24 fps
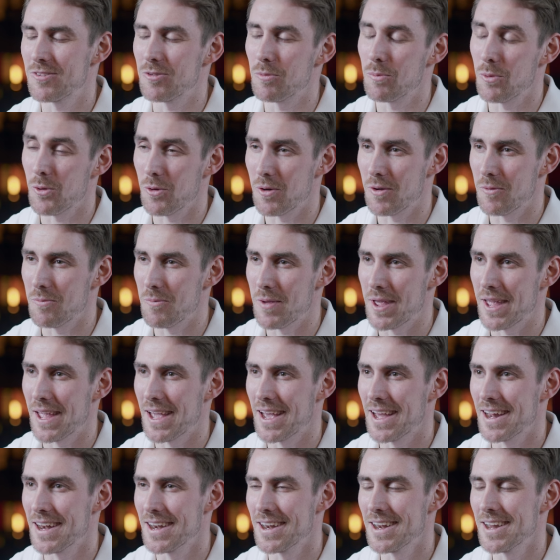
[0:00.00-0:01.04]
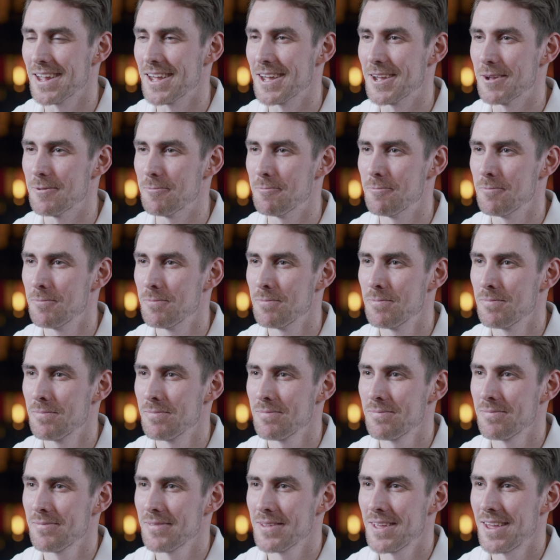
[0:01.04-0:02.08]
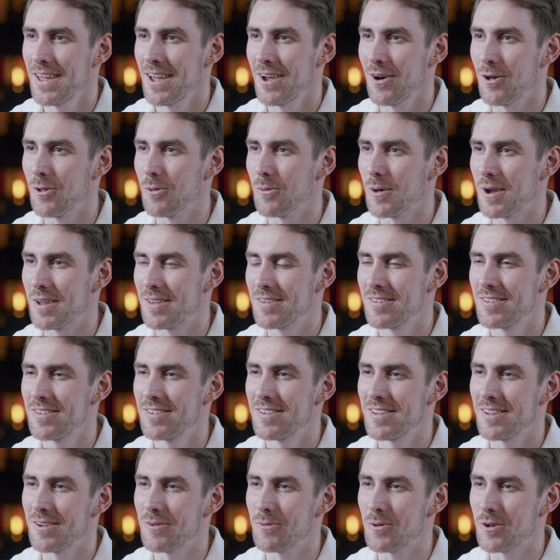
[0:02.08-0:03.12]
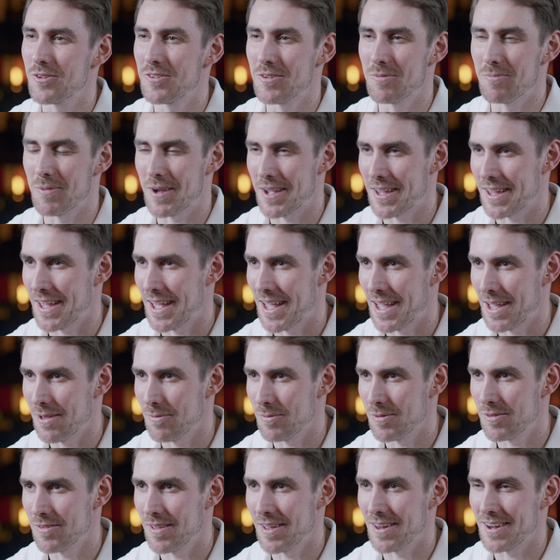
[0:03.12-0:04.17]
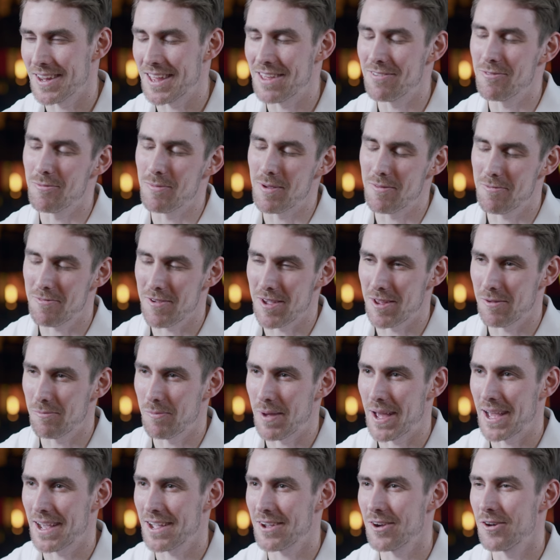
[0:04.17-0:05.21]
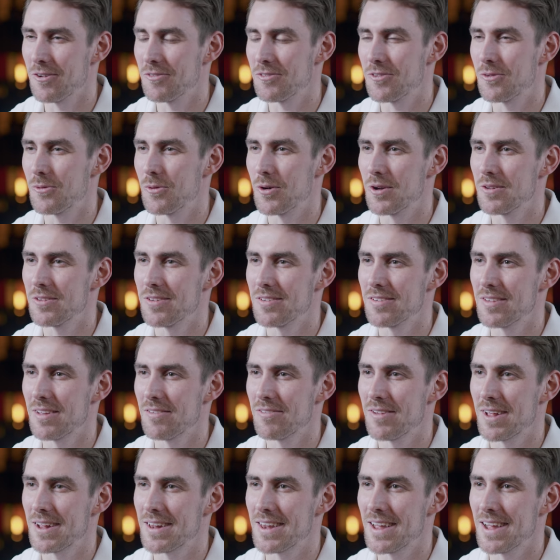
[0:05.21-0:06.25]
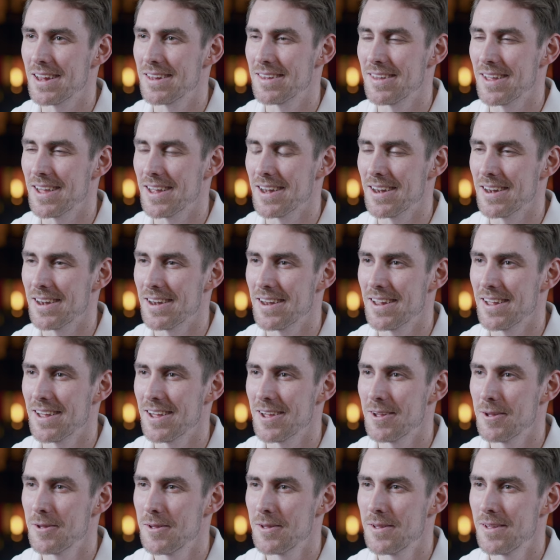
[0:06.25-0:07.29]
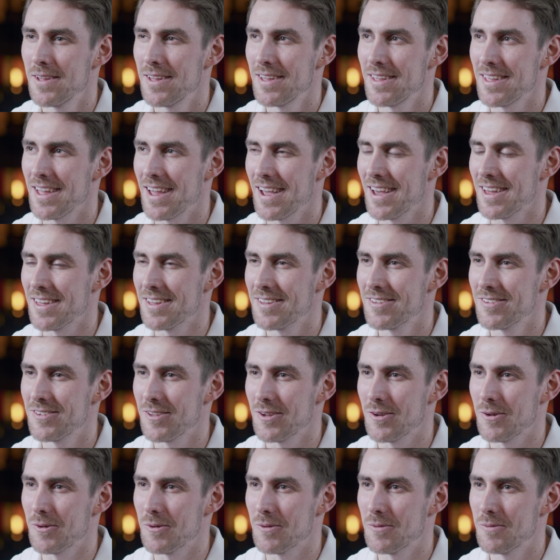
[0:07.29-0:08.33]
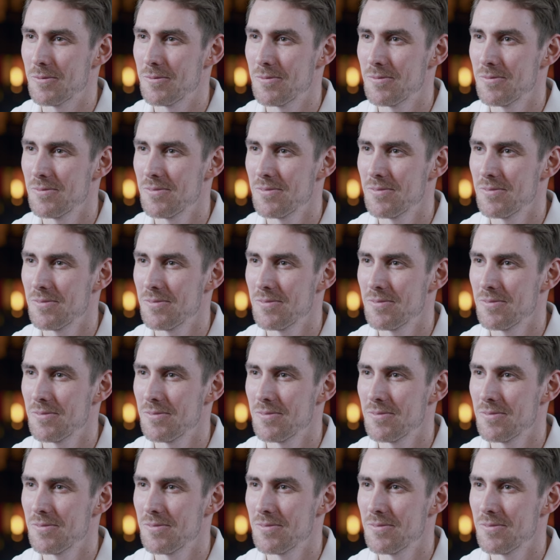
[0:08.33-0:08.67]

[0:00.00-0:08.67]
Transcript: supported me and always watching my games and giving me feedback afterwards and stuff like that. And yeah, so